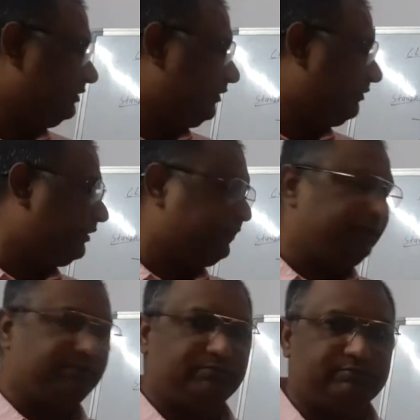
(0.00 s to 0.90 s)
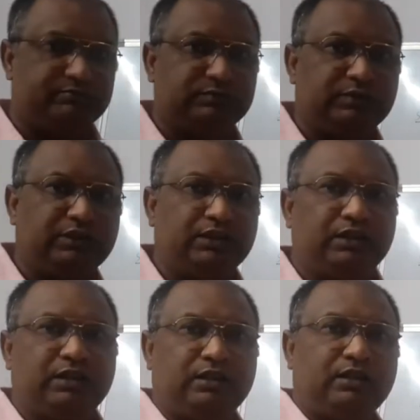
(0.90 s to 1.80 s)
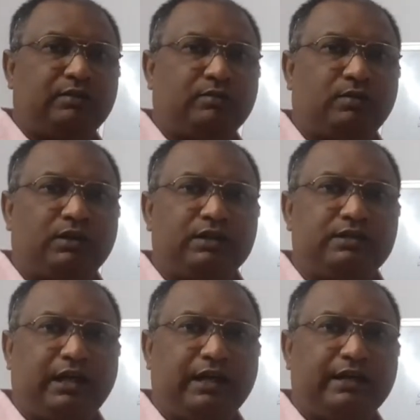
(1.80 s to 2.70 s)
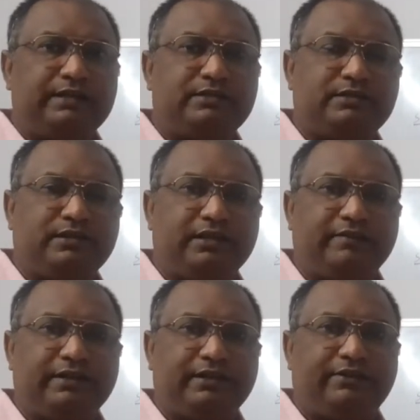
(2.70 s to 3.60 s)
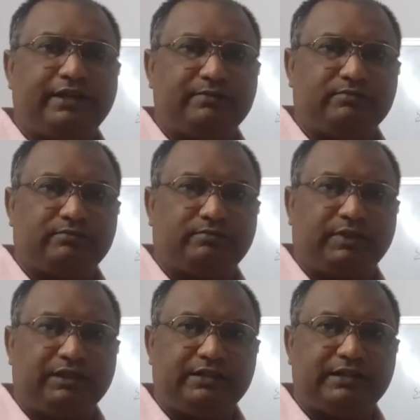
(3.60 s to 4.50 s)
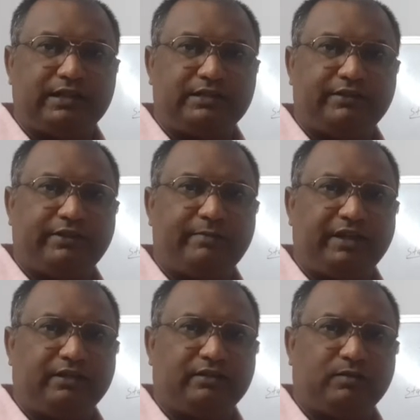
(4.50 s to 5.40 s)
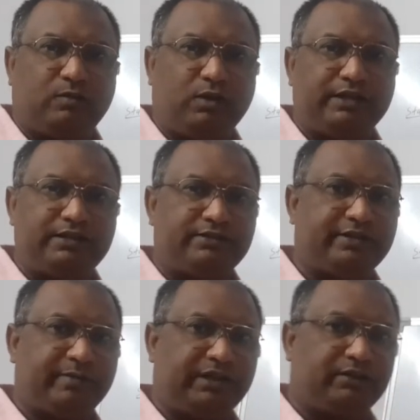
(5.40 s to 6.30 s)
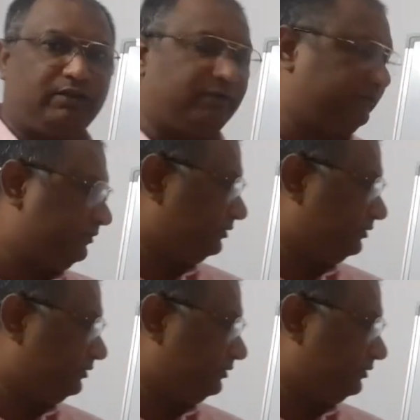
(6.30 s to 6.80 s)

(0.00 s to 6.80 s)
live in a dream. His eyes live in a dream, but his eyes are dreaming. What he is dreaming of?